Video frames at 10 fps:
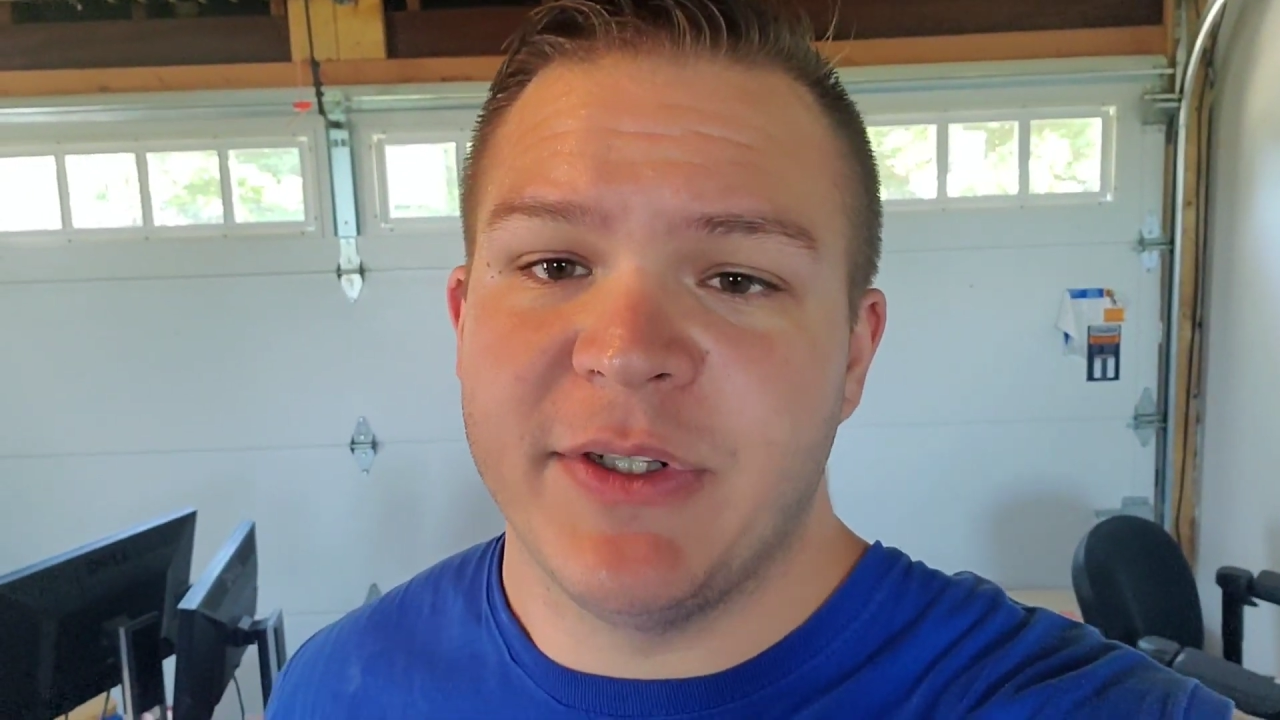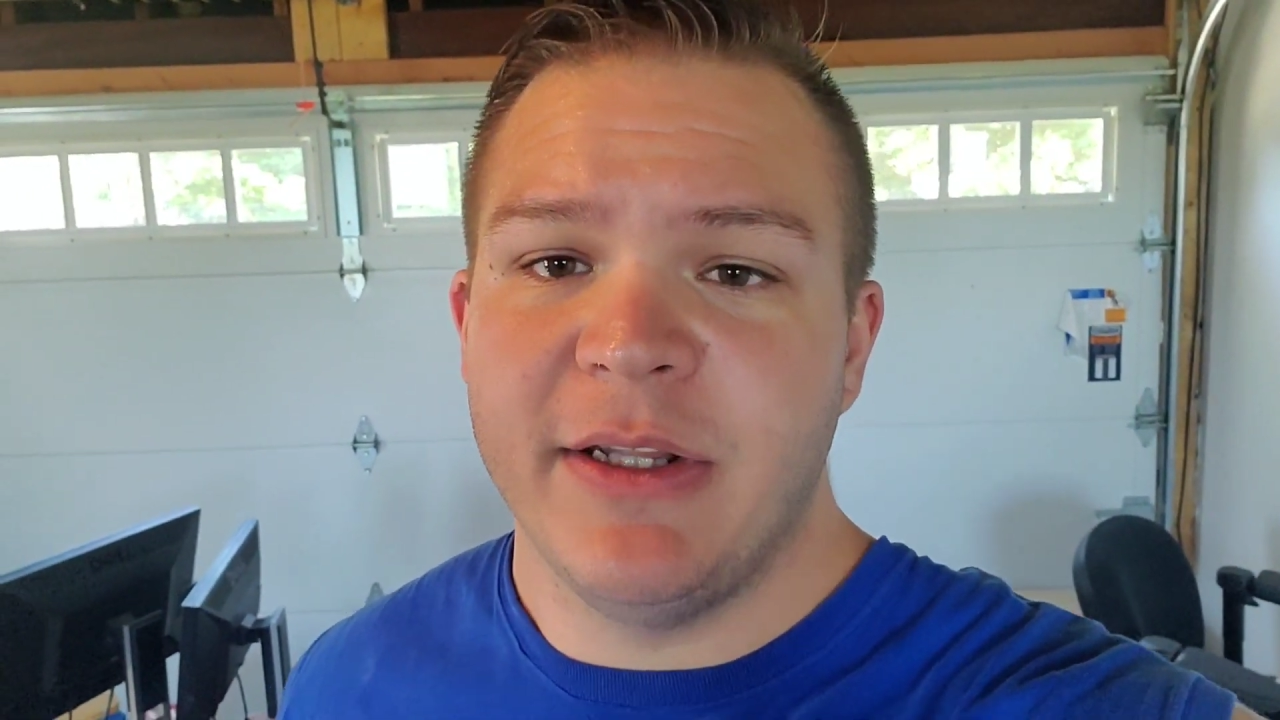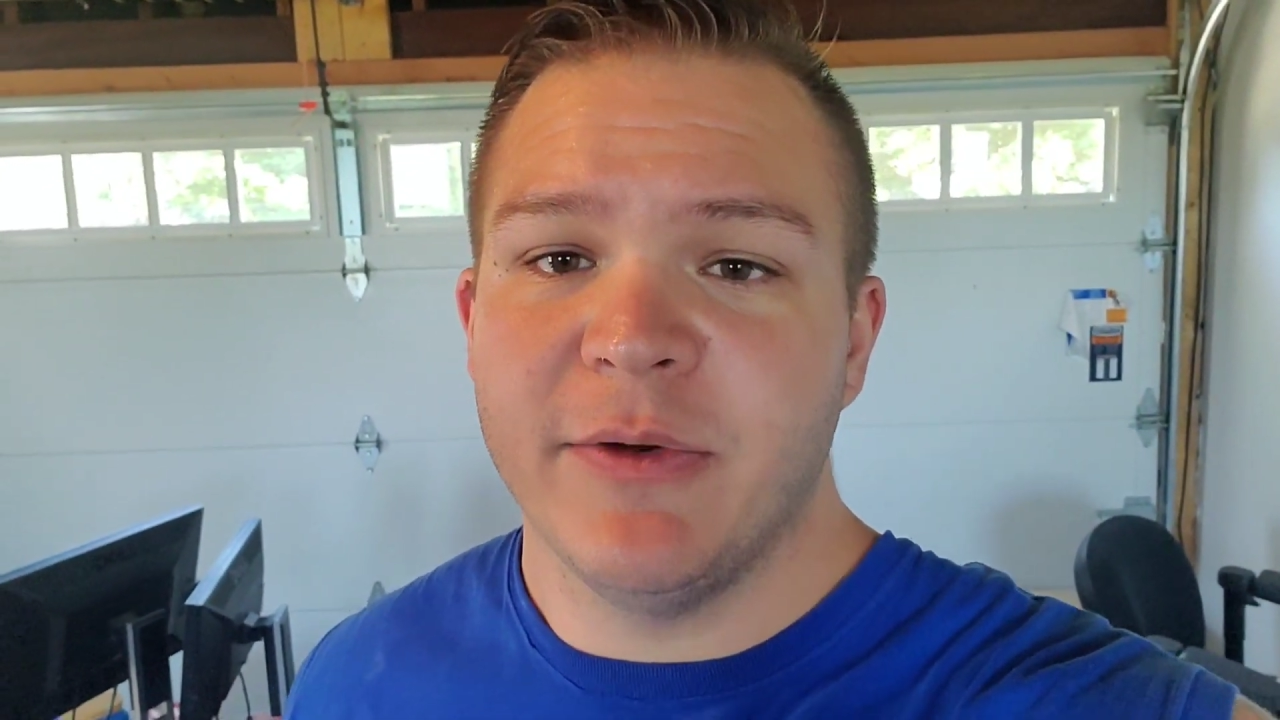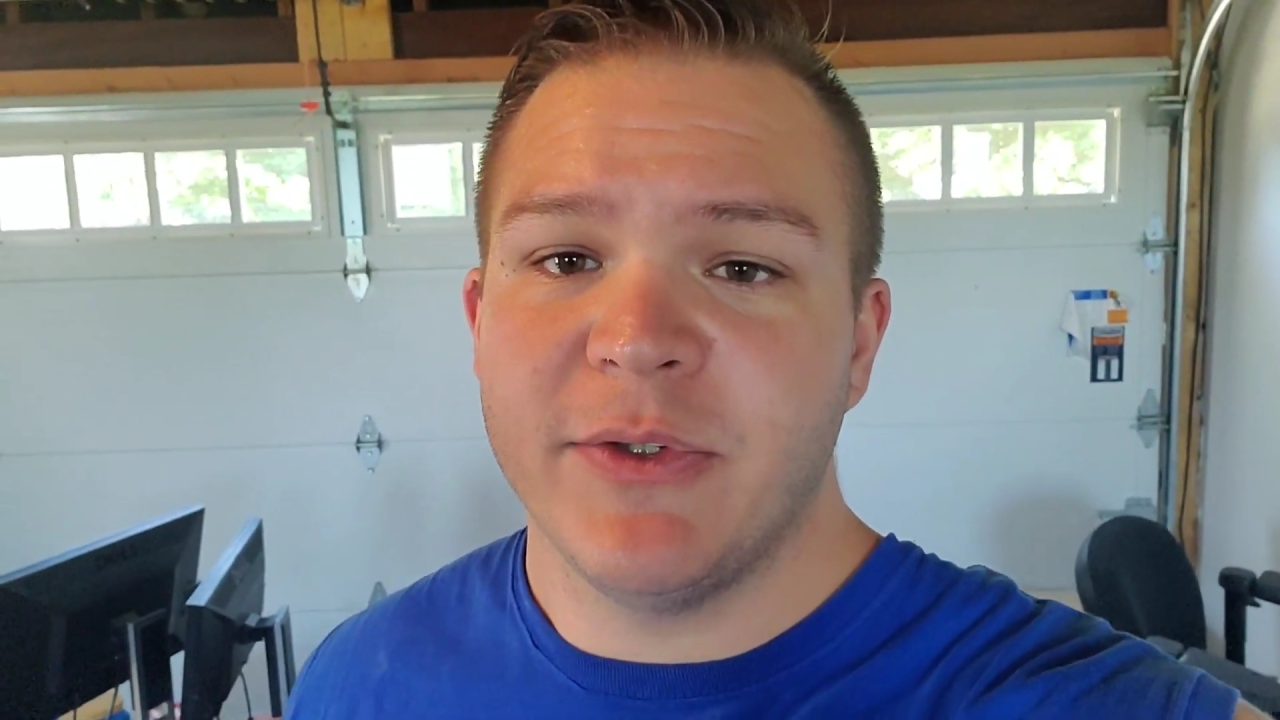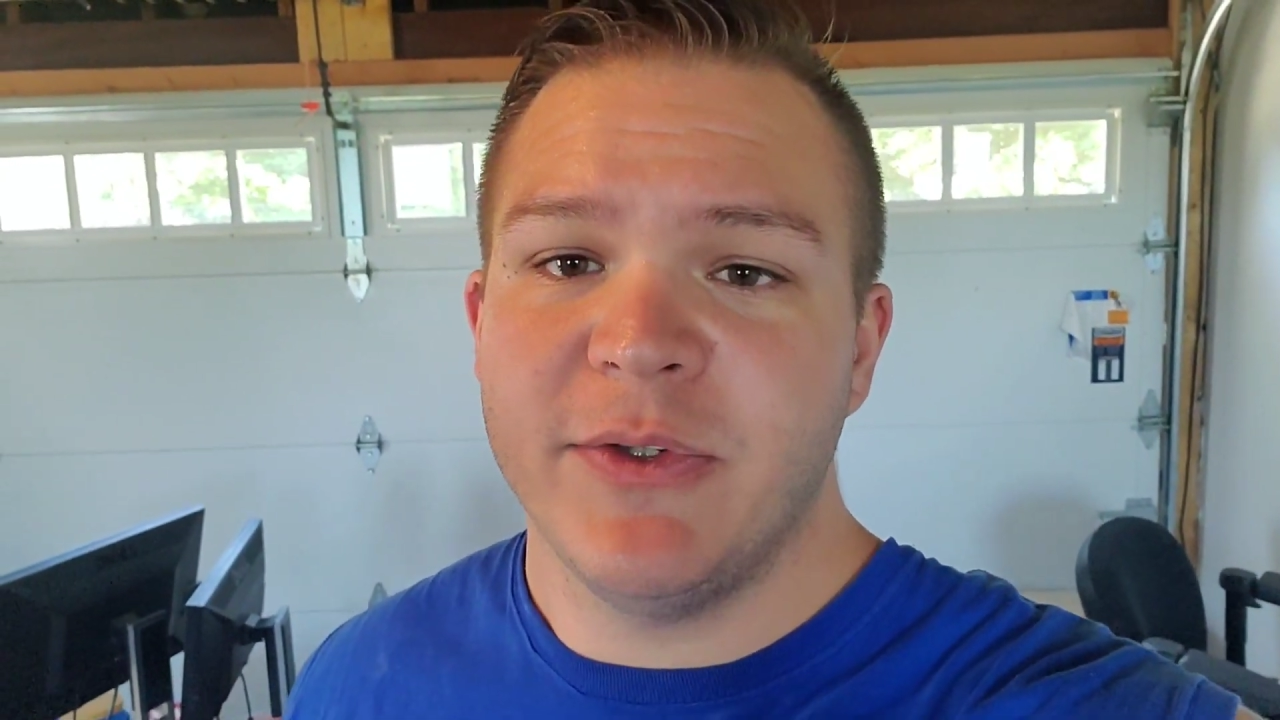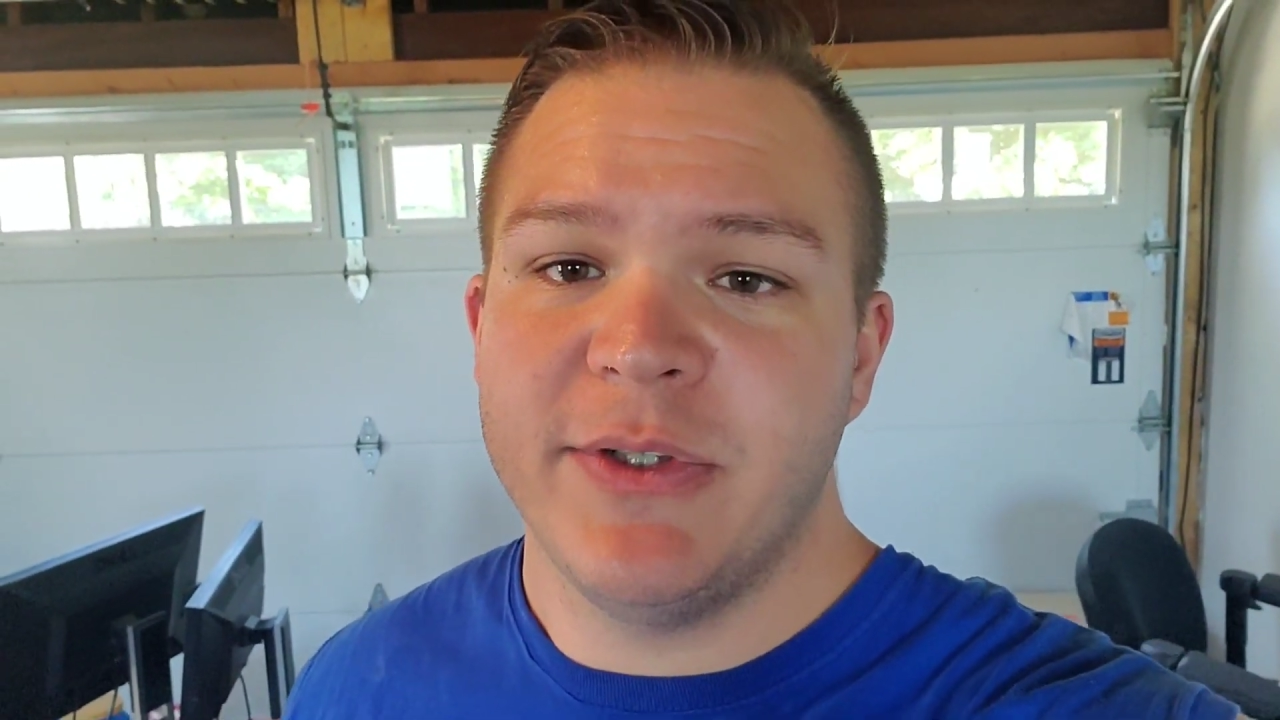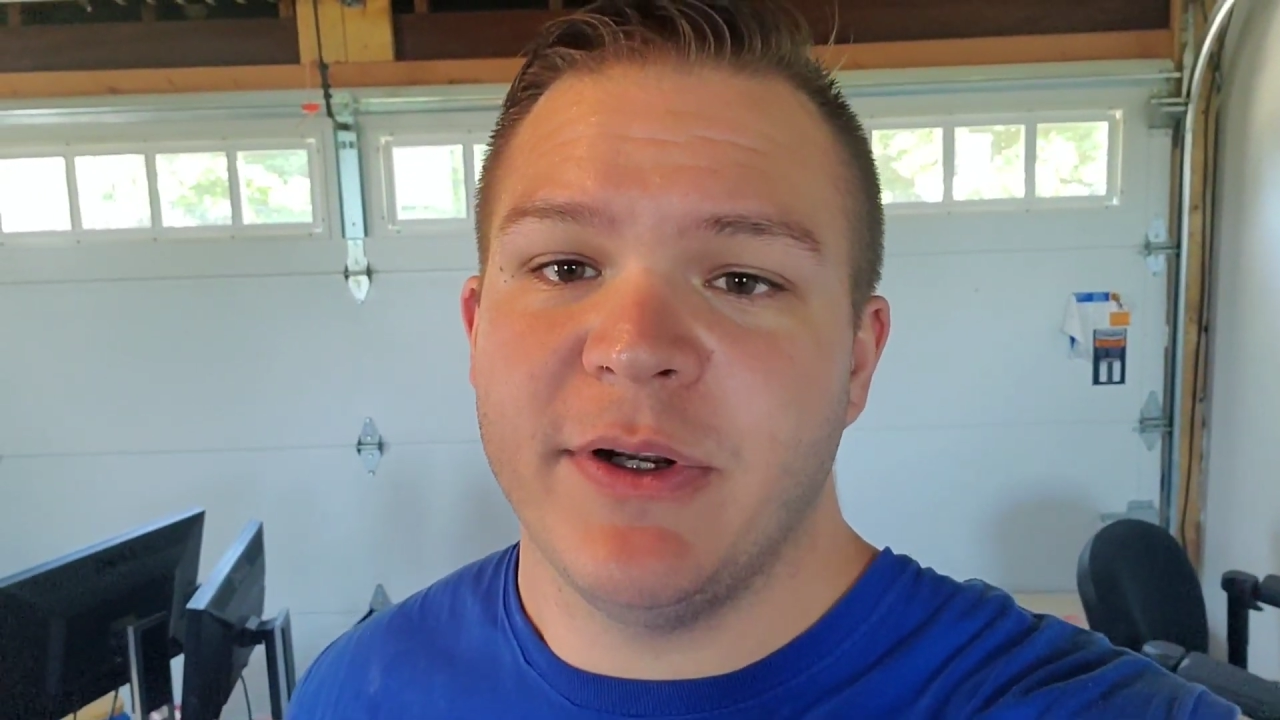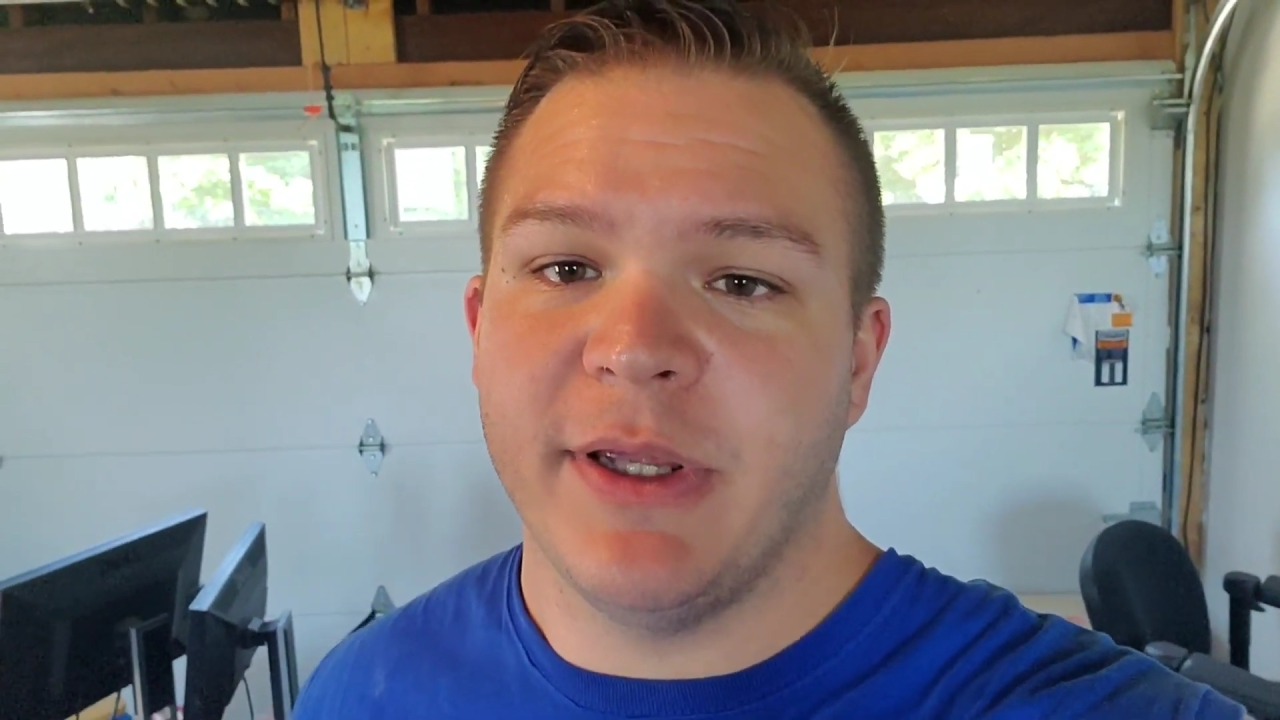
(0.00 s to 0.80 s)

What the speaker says: and those are still going